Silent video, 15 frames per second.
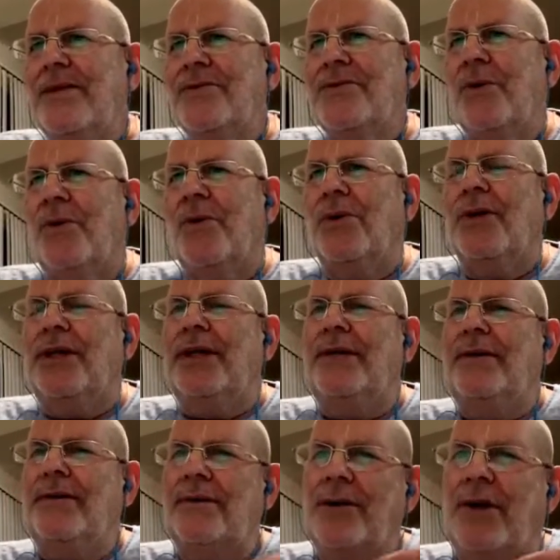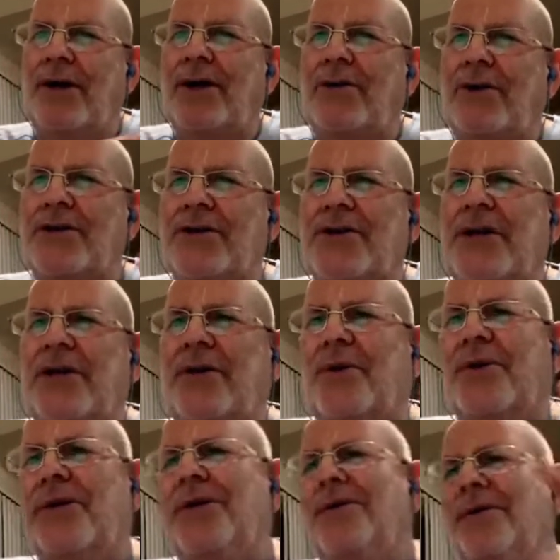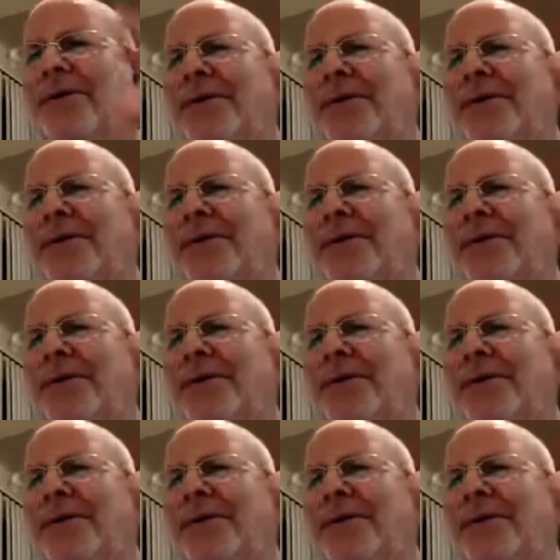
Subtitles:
So only Lord Krishna could